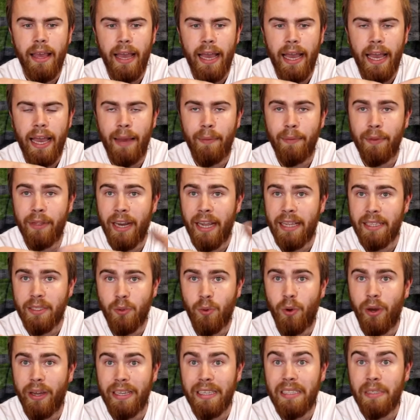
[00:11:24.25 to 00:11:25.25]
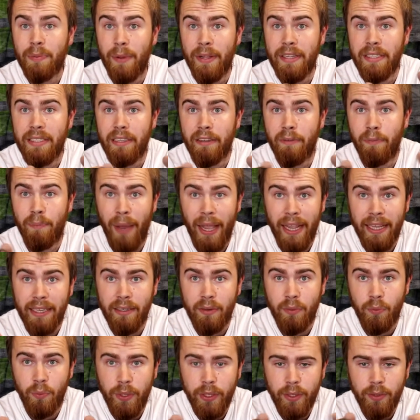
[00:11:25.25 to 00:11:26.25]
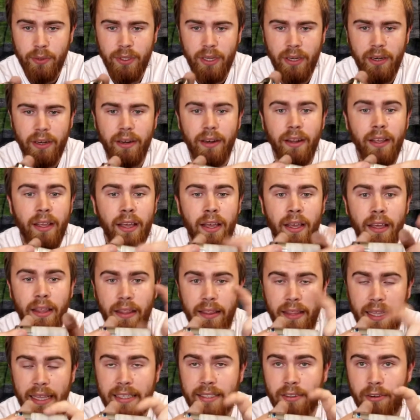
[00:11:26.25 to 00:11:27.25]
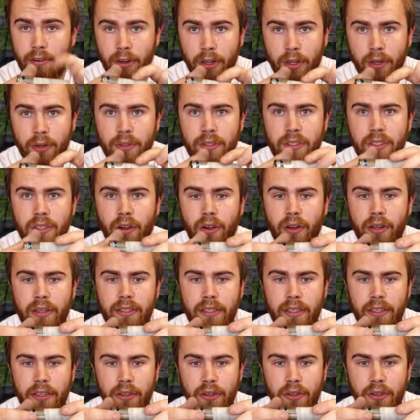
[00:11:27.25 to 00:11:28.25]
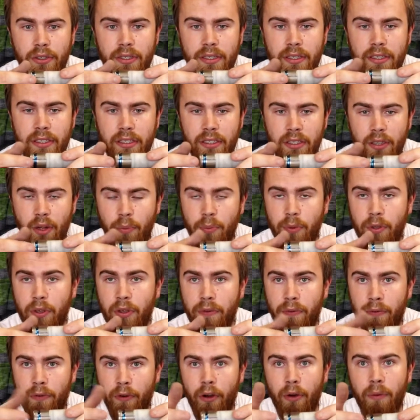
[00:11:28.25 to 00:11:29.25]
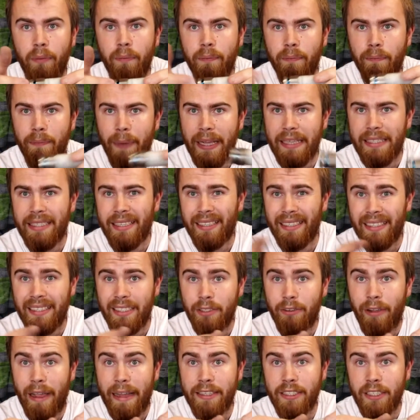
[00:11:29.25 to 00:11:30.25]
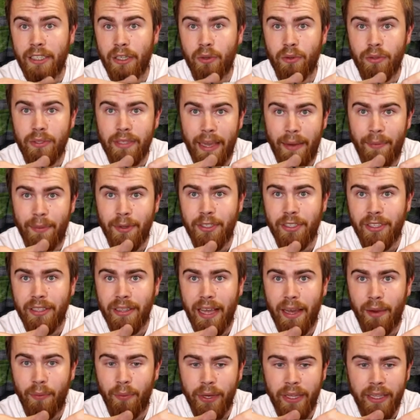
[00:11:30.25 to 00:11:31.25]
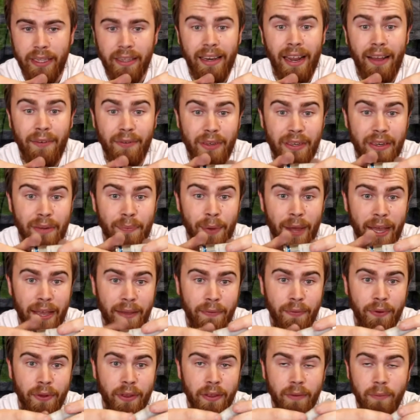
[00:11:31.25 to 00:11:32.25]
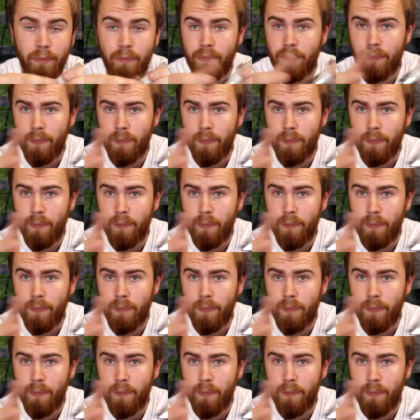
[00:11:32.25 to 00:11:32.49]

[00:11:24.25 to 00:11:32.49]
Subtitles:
that has quite expensive painted wheels on it, these are a good socket to use to stop you from basically scratching or damaging that wheel and having to pay for